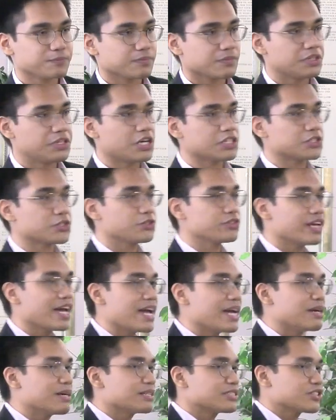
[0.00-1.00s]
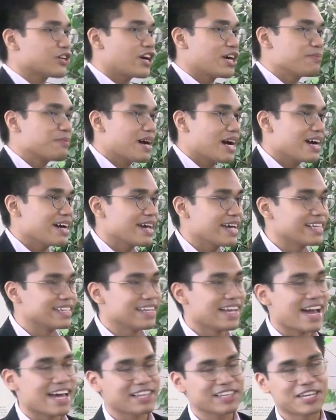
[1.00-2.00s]
Just today, sorry, and
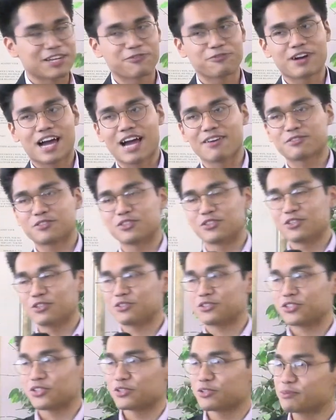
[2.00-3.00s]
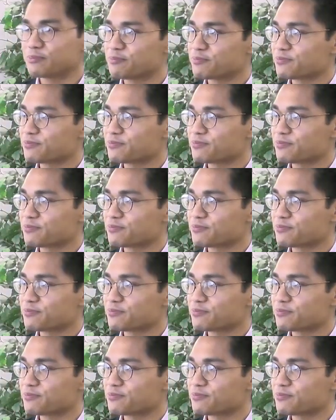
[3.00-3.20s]
Natalie, if I have to use you,